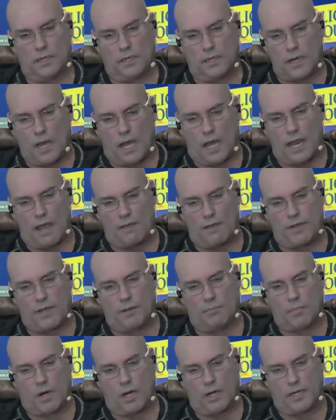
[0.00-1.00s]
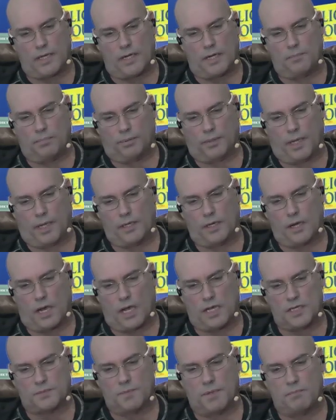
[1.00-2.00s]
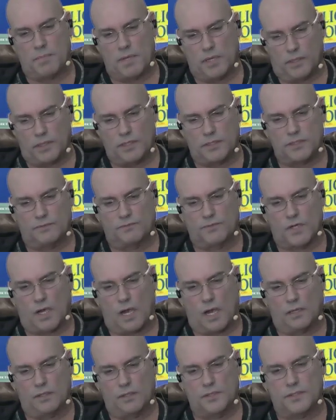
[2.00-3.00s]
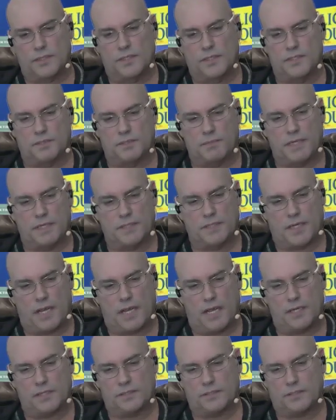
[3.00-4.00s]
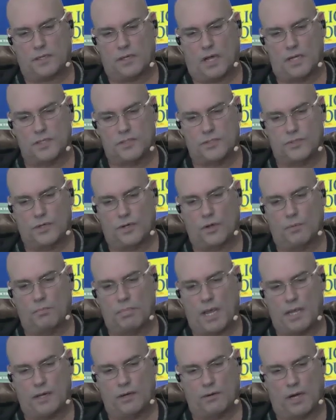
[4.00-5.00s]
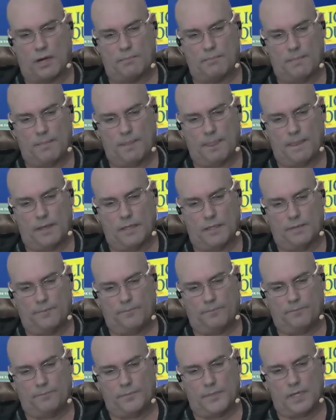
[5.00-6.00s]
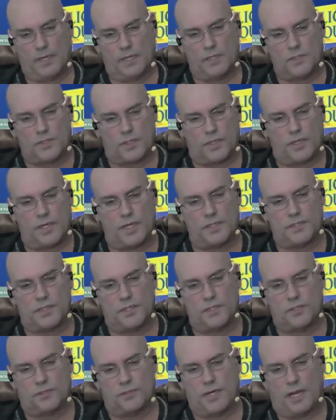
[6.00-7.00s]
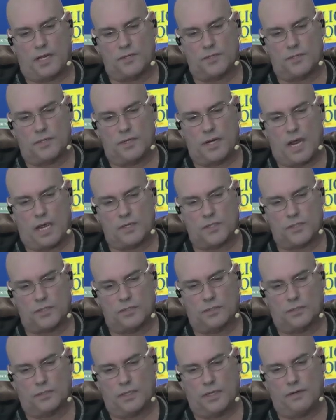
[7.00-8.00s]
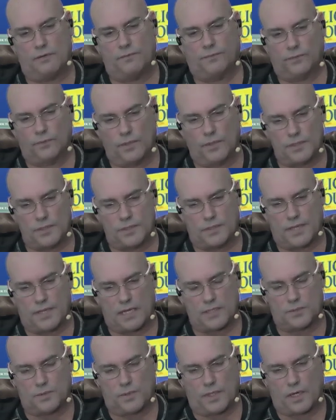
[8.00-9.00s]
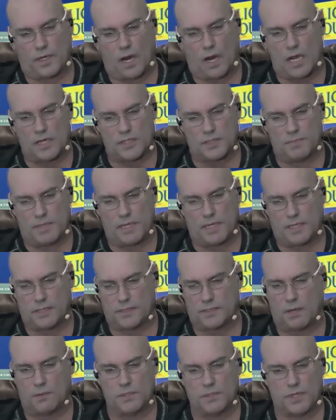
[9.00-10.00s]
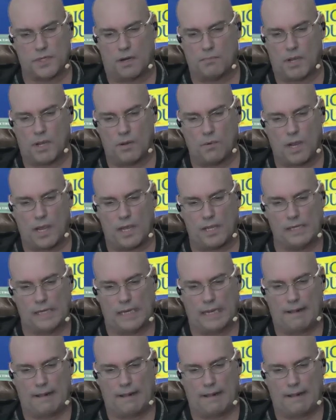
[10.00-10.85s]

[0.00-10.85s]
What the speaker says: Not having a marketing plan cost me millions of dollars, and in Samina's case, caused her to go bankrupt. Serious international influence, that's what it cost me because I was on my way.